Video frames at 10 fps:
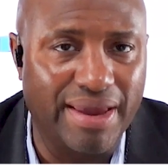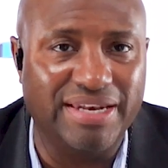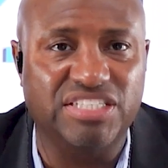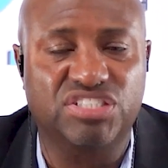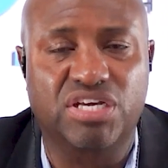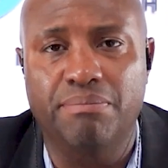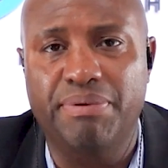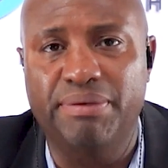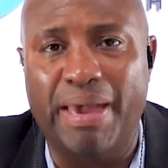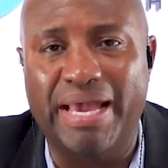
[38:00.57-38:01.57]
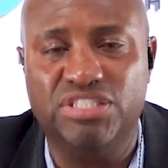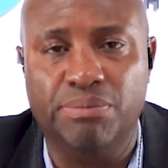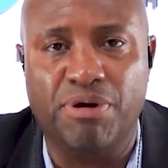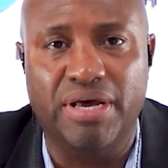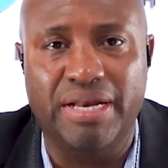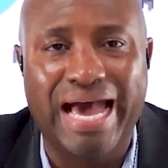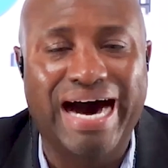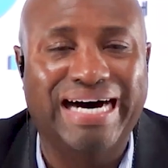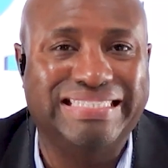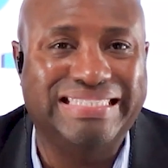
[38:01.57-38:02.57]
and it's going to be based upon
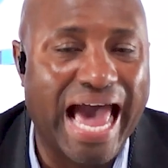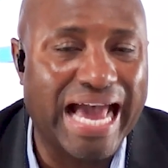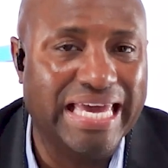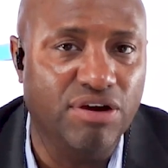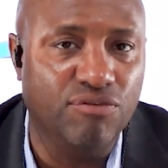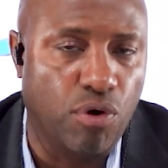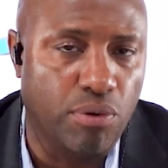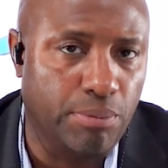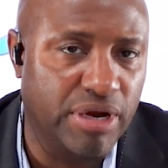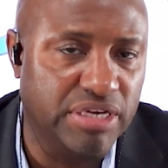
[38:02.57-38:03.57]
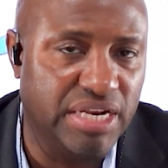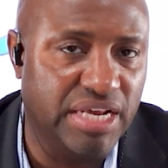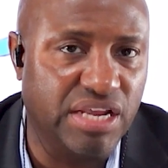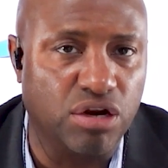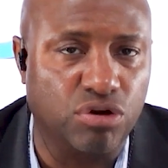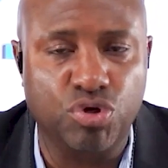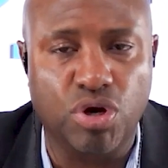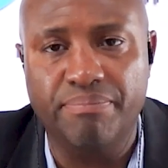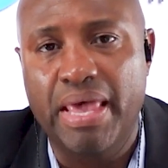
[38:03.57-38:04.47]
attacking former President Donald Trump